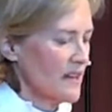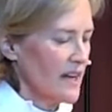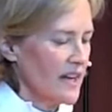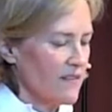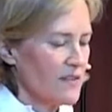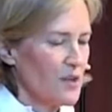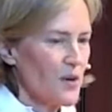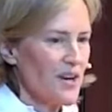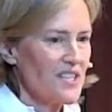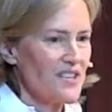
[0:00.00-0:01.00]
and give
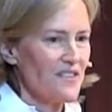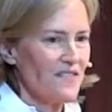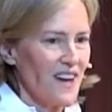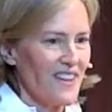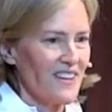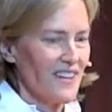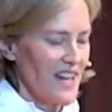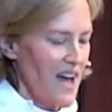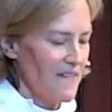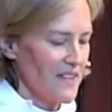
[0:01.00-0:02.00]
glory to your Father in
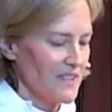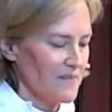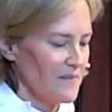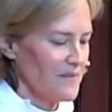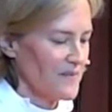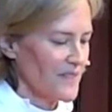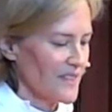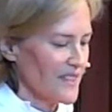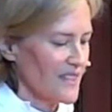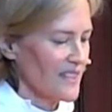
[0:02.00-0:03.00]
heaven.
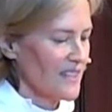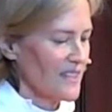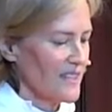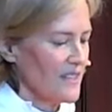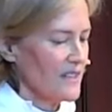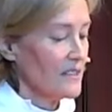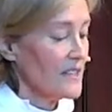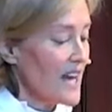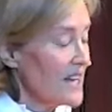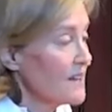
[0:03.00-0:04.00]
The
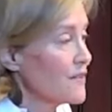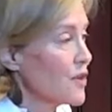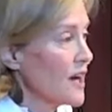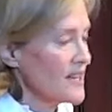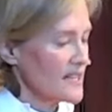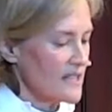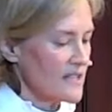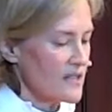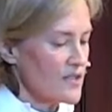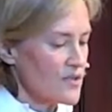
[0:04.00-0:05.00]
light of Christ
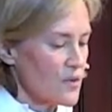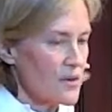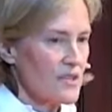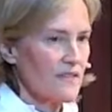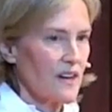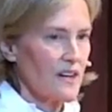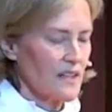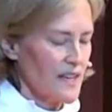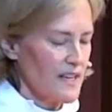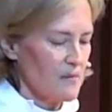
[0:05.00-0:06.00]
is the source of our
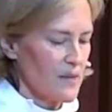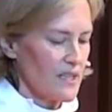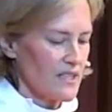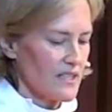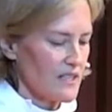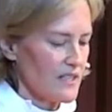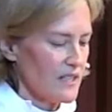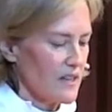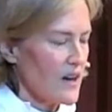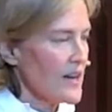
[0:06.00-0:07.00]
enlightenment,
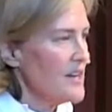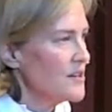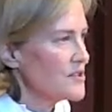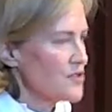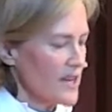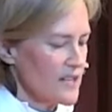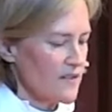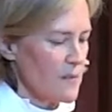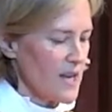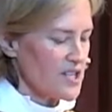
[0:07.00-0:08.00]
our inner
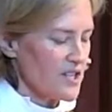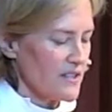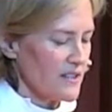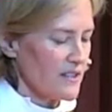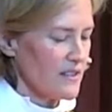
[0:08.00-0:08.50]
transformation.